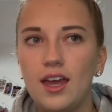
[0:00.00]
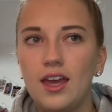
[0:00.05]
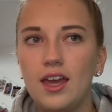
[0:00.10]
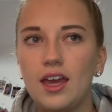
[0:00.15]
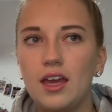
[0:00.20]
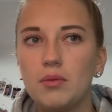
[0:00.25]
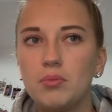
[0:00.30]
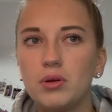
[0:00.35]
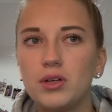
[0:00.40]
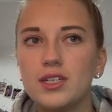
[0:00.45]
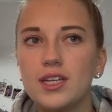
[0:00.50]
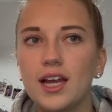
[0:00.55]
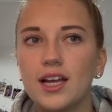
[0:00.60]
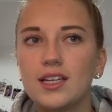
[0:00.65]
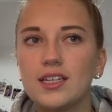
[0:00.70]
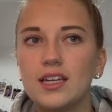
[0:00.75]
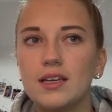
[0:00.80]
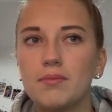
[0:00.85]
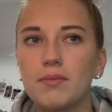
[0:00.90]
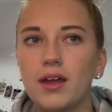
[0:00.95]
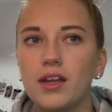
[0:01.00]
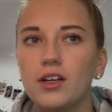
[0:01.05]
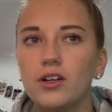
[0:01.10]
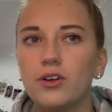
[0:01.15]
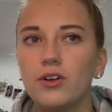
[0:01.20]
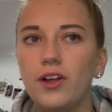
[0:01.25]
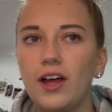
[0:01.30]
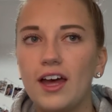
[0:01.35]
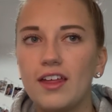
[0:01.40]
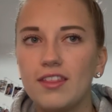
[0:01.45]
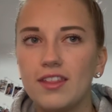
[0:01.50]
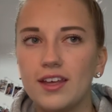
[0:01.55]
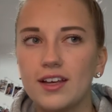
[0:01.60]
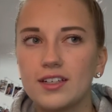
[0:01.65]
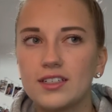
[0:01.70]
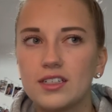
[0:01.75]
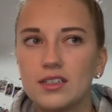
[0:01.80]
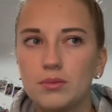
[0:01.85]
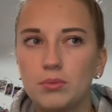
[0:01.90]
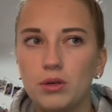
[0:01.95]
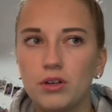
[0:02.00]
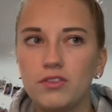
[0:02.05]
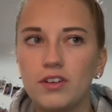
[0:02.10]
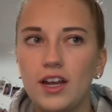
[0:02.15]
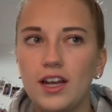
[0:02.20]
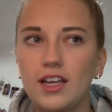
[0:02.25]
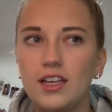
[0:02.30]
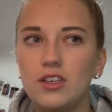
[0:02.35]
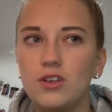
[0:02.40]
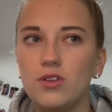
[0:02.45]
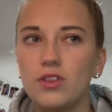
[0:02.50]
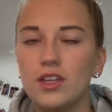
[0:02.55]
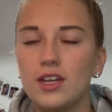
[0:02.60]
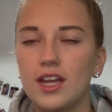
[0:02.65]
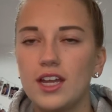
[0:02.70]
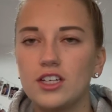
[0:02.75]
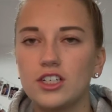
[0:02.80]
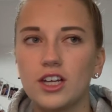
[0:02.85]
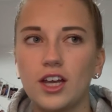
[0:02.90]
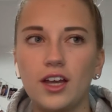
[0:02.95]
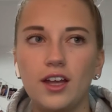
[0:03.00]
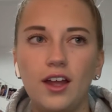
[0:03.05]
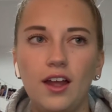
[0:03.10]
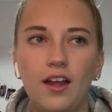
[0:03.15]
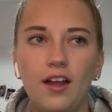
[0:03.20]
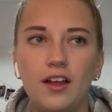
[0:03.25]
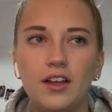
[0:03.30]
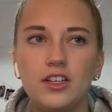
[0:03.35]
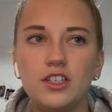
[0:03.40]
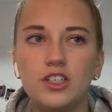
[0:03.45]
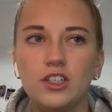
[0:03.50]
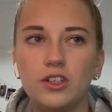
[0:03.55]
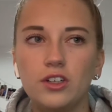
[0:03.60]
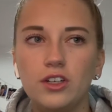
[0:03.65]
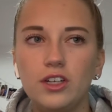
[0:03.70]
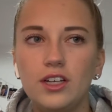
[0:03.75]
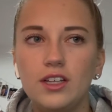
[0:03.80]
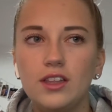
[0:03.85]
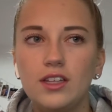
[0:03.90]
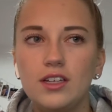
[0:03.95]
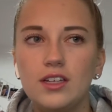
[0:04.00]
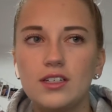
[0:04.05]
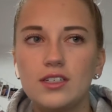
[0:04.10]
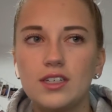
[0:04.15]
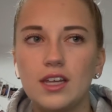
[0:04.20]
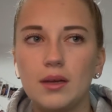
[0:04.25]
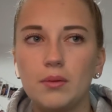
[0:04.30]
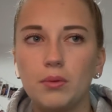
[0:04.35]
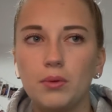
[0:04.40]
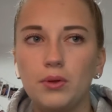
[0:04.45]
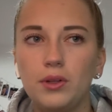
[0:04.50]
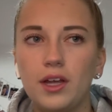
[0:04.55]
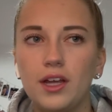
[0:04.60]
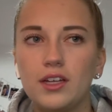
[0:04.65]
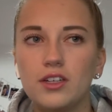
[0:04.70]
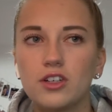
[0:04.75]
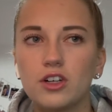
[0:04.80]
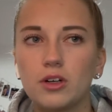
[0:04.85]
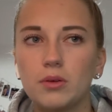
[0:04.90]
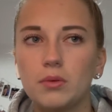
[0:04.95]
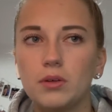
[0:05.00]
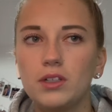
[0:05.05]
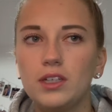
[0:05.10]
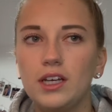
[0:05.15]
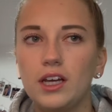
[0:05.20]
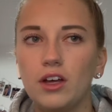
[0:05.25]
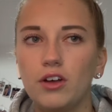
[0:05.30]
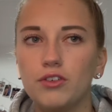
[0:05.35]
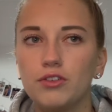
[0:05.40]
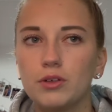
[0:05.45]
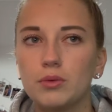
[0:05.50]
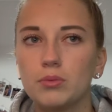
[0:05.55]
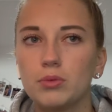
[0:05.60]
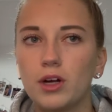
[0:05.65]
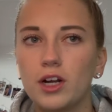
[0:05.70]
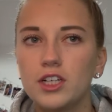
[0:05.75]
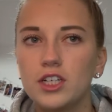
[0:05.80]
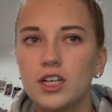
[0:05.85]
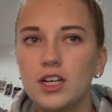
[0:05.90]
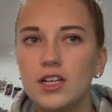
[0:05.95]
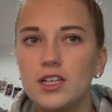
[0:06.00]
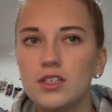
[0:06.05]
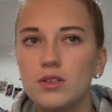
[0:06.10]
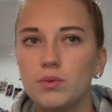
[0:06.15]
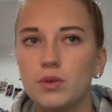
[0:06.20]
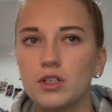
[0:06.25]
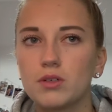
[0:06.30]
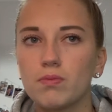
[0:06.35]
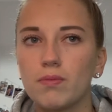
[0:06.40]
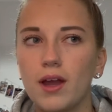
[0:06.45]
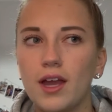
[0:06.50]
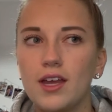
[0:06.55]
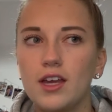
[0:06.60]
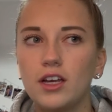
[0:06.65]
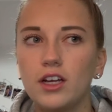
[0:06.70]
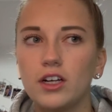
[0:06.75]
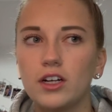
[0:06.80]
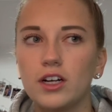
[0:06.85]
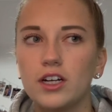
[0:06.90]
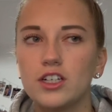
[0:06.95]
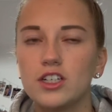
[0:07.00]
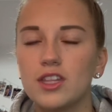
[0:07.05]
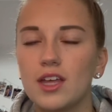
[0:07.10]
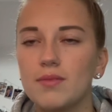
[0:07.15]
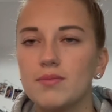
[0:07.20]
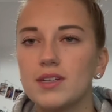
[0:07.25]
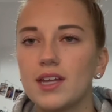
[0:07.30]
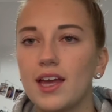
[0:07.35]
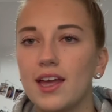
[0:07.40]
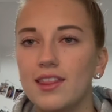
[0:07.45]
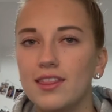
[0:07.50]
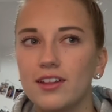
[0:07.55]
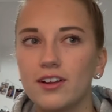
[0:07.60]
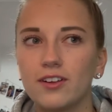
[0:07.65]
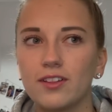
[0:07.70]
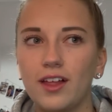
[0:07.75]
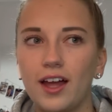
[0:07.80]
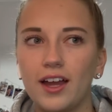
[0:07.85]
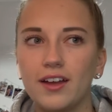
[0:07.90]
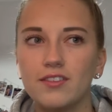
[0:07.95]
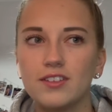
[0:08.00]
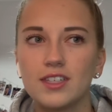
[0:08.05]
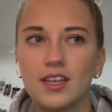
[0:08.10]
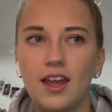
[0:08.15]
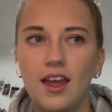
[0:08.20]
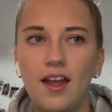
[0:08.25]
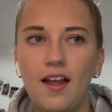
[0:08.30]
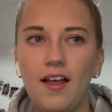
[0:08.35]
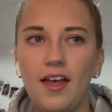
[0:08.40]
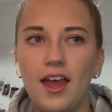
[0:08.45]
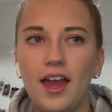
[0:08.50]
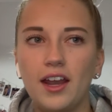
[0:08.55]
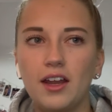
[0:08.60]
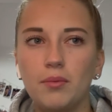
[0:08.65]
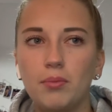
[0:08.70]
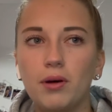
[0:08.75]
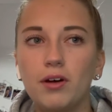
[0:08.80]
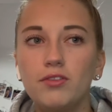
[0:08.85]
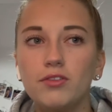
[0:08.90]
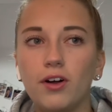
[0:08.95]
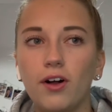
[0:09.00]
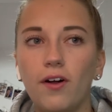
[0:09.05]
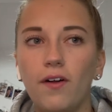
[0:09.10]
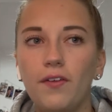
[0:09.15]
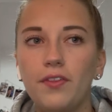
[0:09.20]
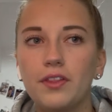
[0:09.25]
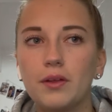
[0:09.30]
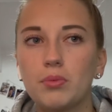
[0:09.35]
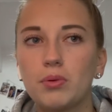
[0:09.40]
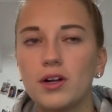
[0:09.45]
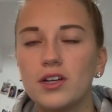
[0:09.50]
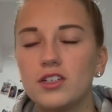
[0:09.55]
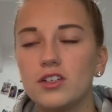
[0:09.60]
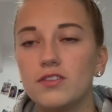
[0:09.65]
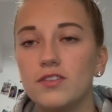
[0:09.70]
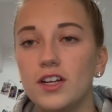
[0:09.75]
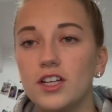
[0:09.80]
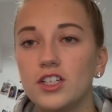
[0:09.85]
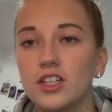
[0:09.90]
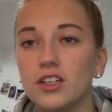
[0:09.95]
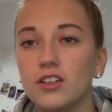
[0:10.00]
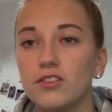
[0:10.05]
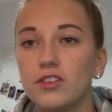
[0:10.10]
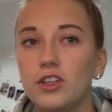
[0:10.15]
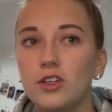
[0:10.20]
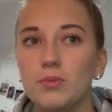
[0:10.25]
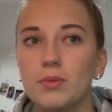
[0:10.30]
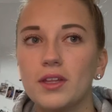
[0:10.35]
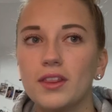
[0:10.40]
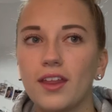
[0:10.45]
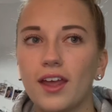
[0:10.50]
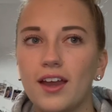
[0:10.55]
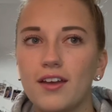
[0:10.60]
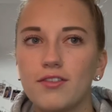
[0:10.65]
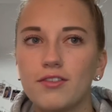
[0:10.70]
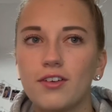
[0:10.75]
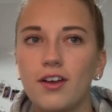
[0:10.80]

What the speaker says: in protecting medical ethics, preventing euthanasia, shielding the disabled and terminally ill from prejudice which might encourage them to end their lives, and above all, the preservation of human life.